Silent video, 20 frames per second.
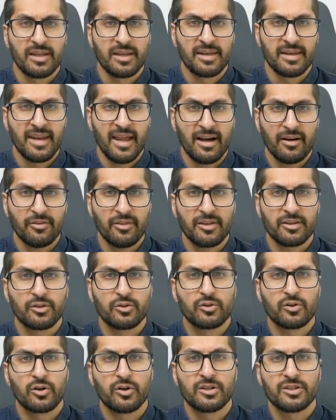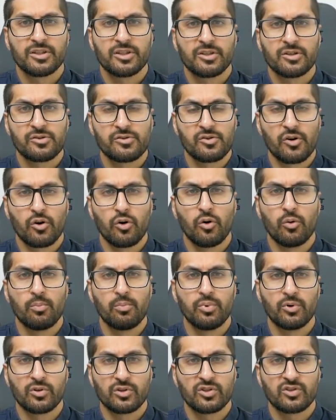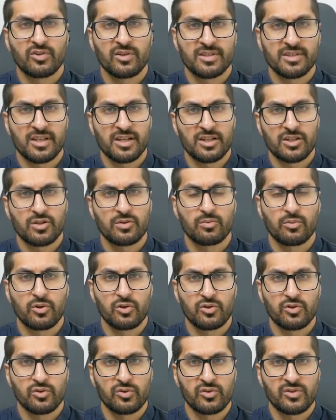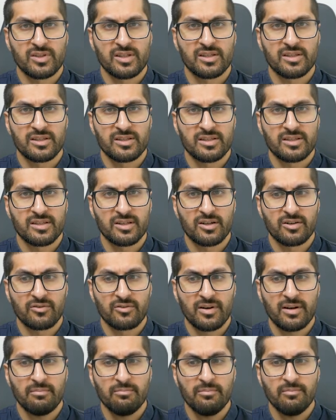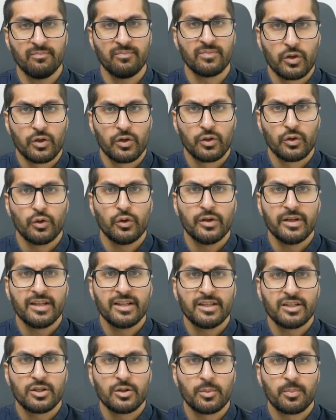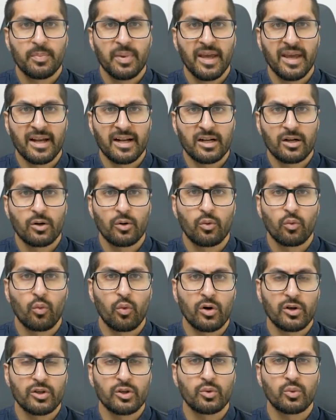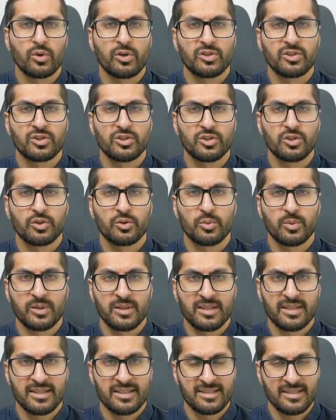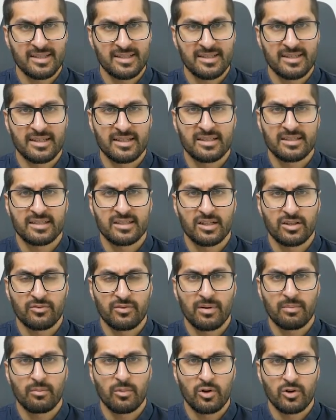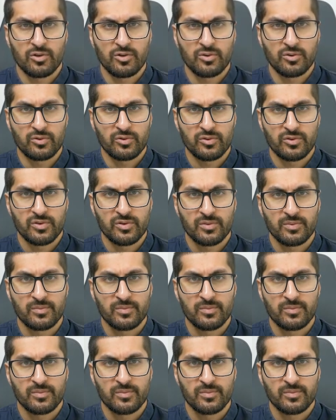Now that you're going to use Zoho Books transaction modules in the CRM, you need to pick what you want to do with the existing CRM modules.